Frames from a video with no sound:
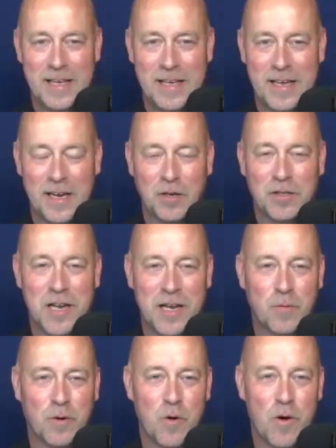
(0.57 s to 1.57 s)
It looks
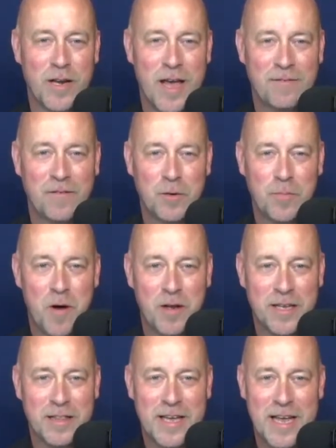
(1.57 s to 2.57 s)
like we're going to have football
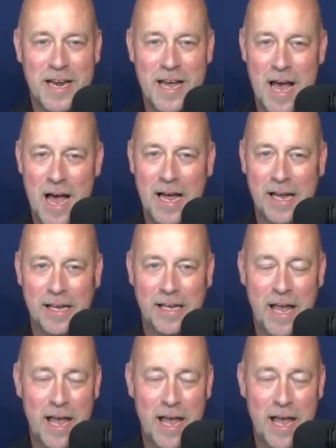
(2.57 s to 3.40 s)
in the N A I A,